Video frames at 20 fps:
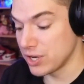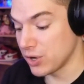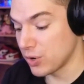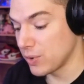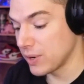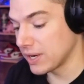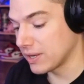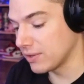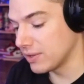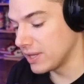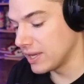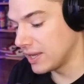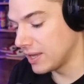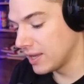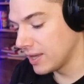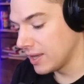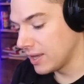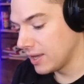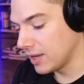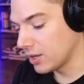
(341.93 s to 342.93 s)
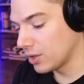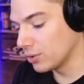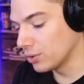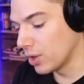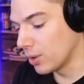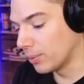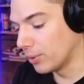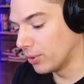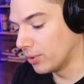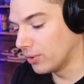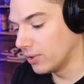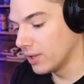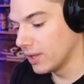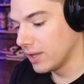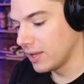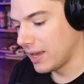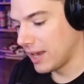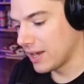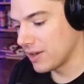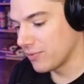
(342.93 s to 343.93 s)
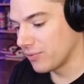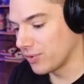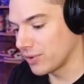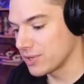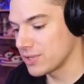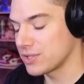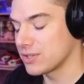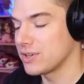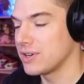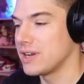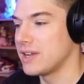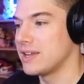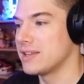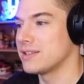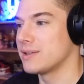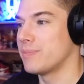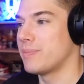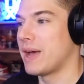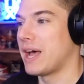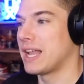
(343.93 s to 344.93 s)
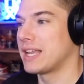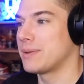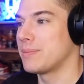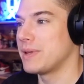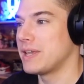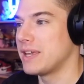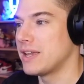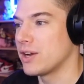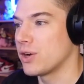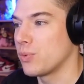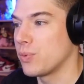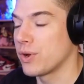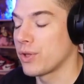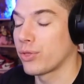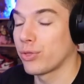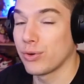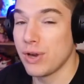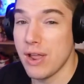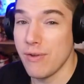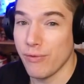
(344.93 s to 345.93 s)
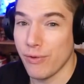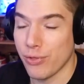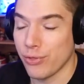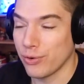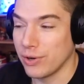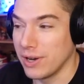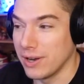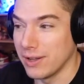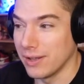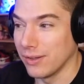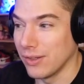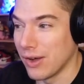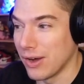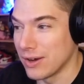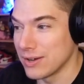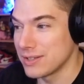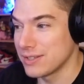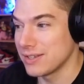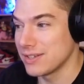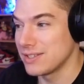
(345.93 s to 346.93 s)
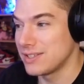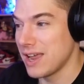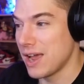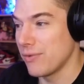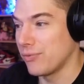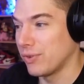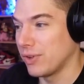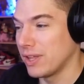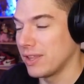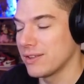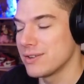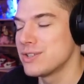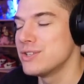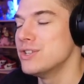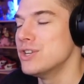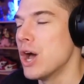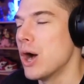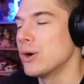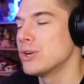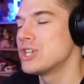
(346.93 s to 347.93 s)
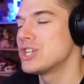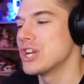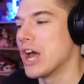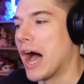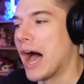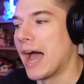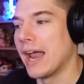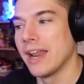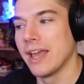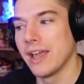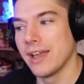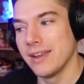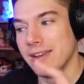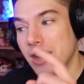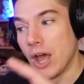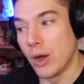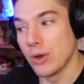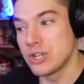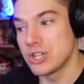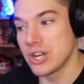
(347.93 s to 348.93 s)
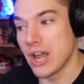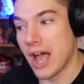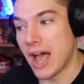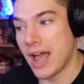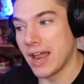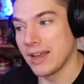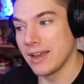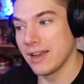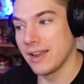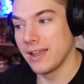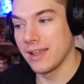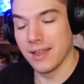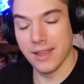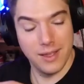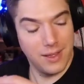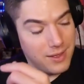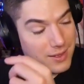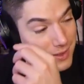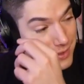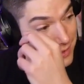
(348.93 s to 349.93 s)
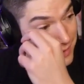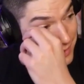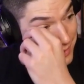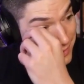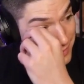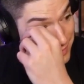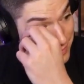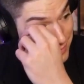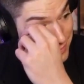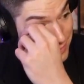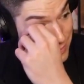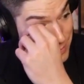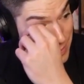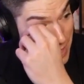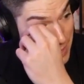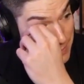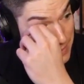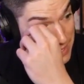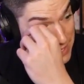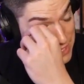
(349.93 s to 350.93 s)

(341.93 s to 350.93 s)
quickly. Global anniversary is about to be here. We're three for three NLRs. There's definitely there's no shot, no shot. There might be a